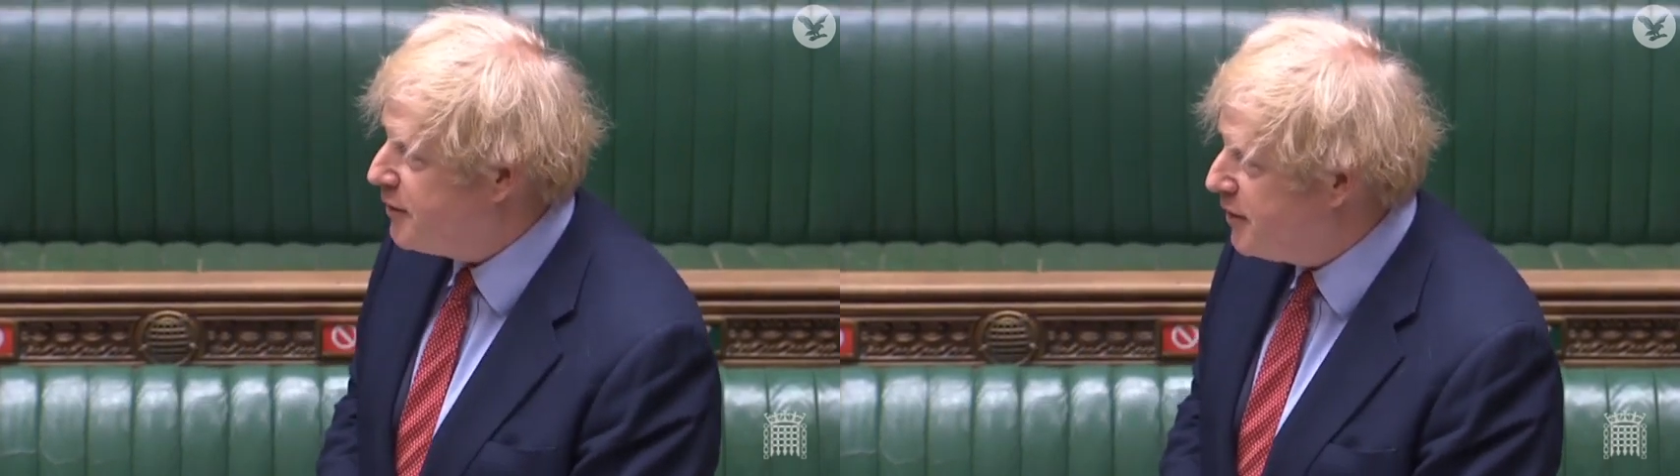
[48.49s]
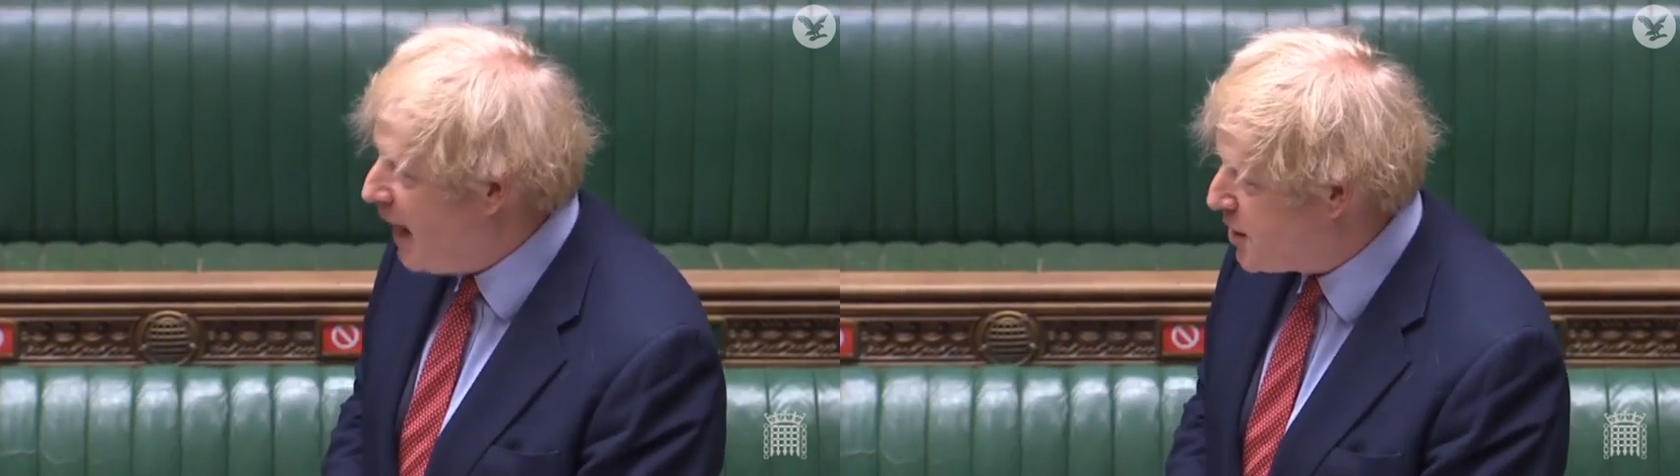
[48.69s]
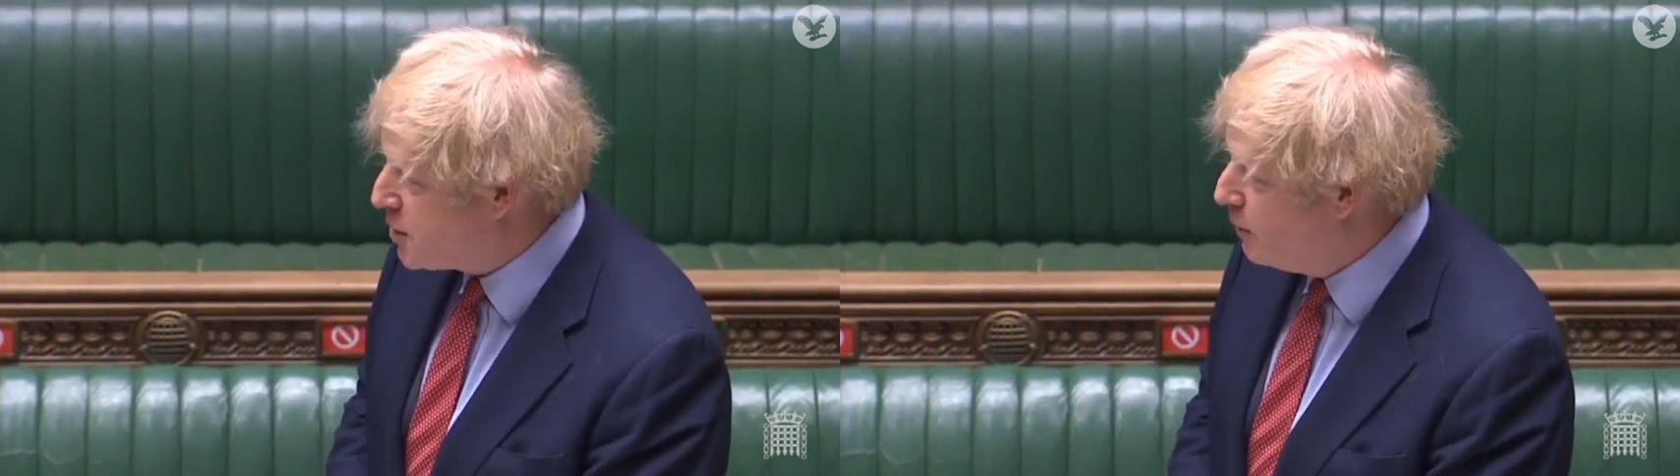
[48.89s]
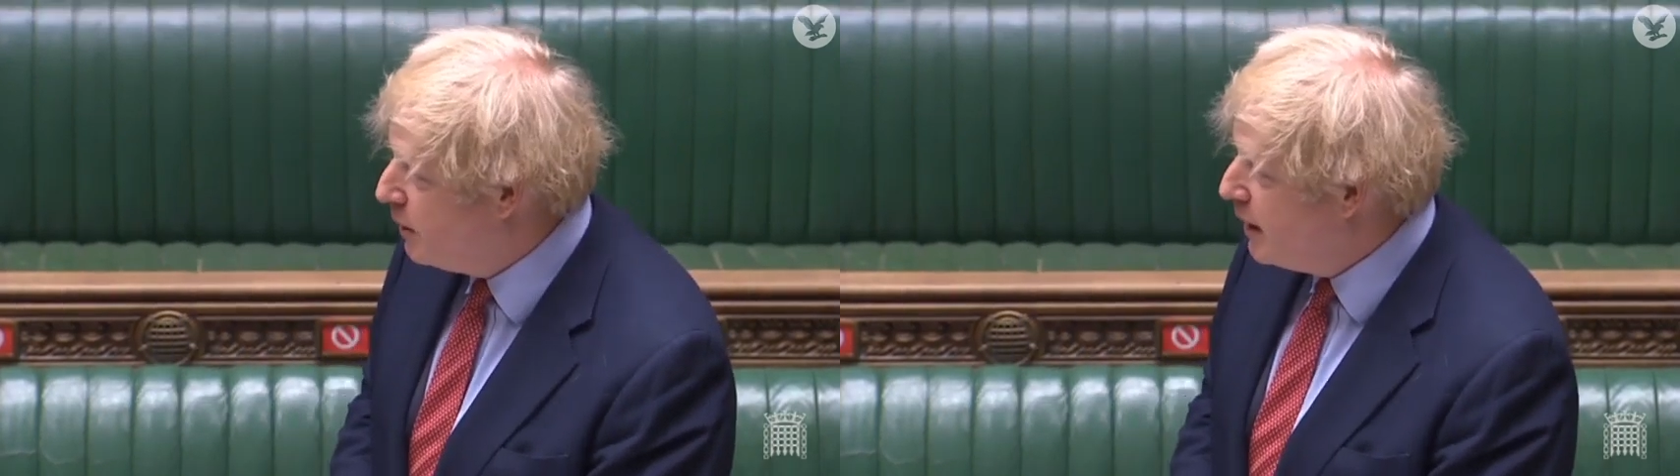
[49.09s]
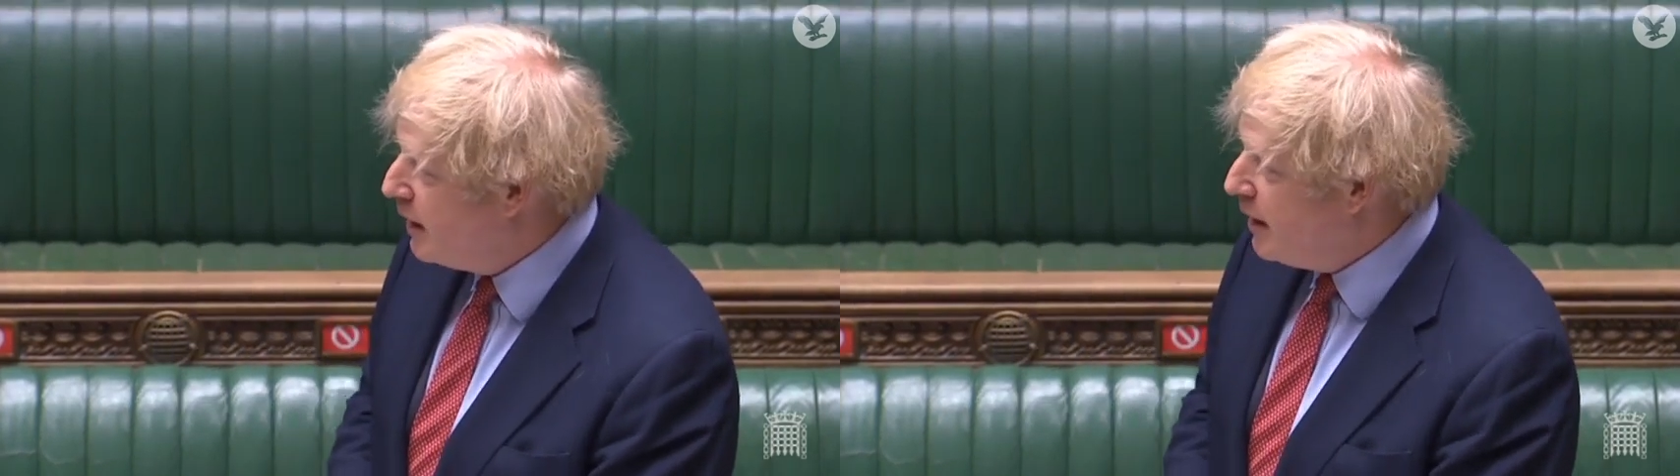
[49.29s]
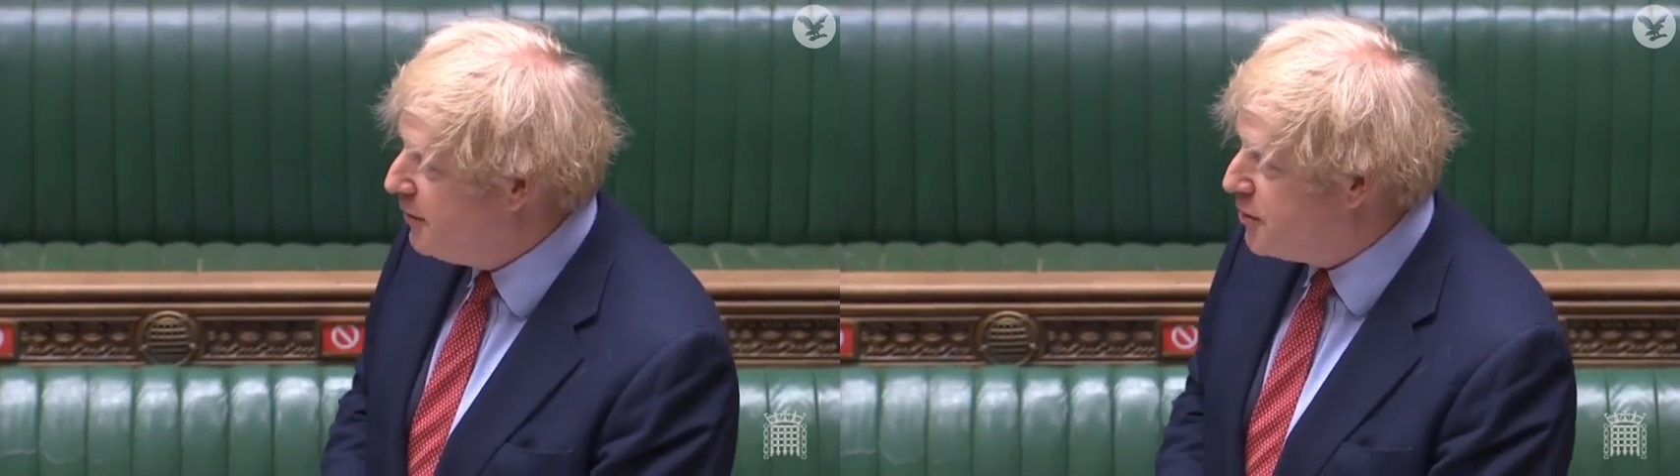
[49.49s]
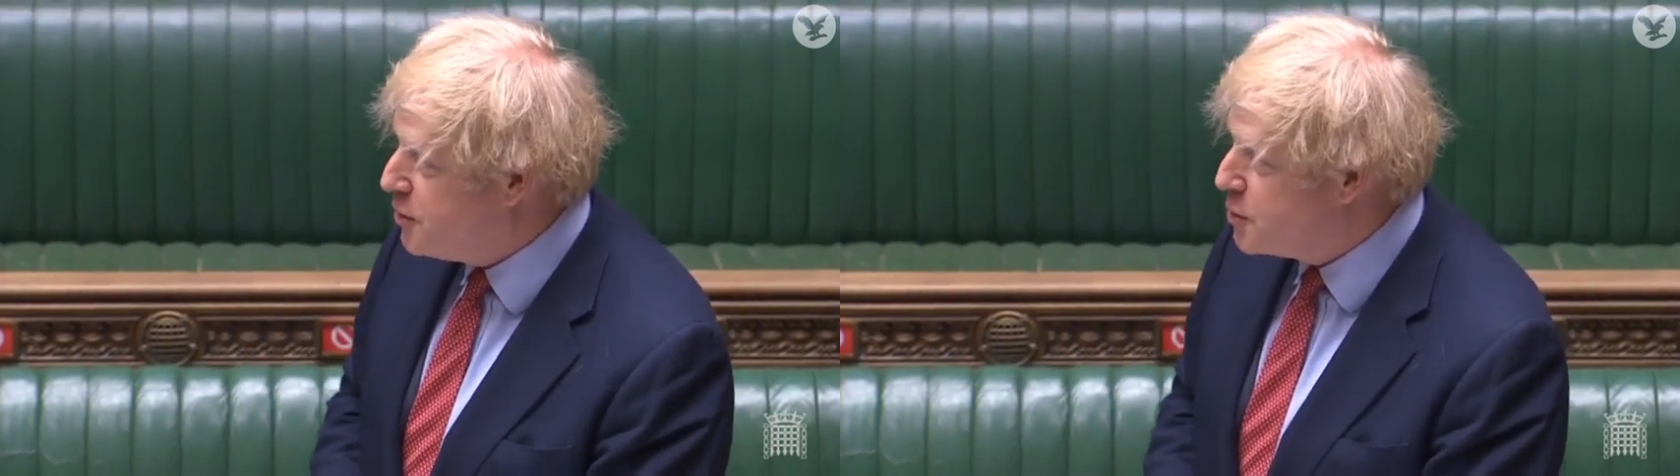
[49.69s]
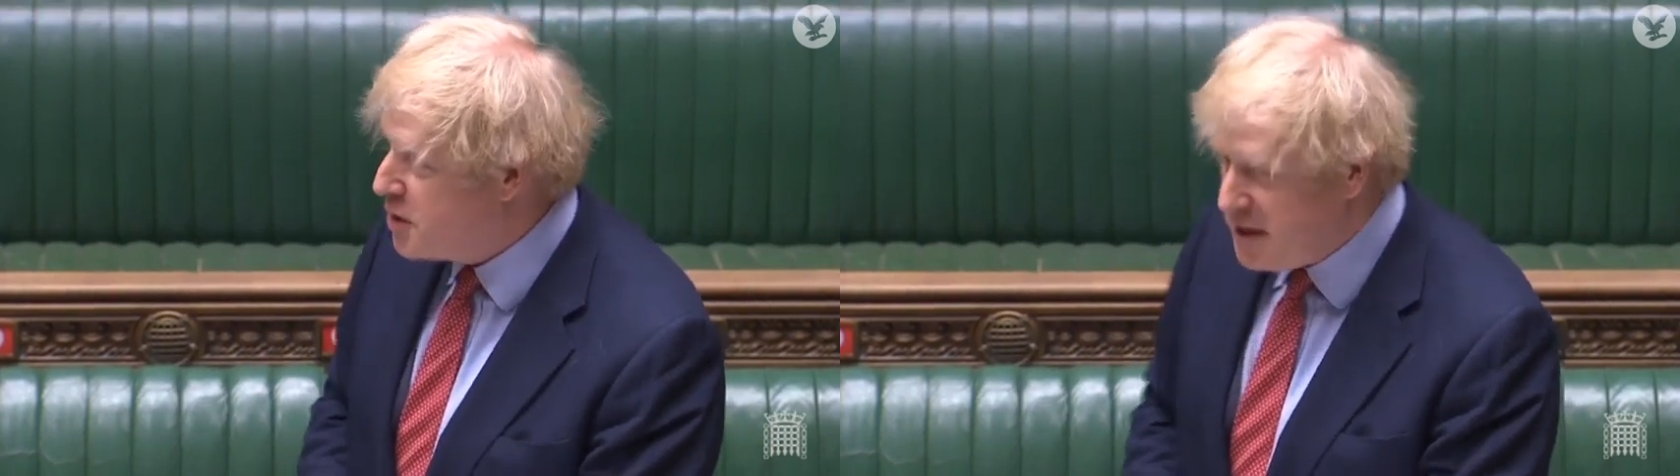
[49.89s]
it's a national
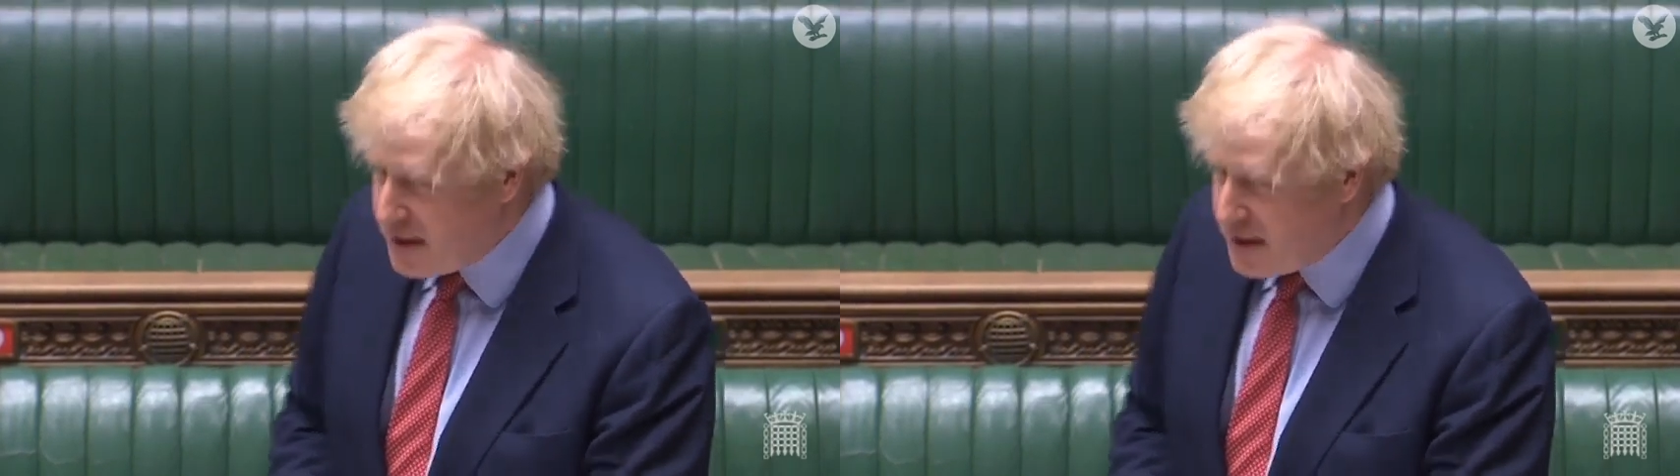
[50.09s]
institution,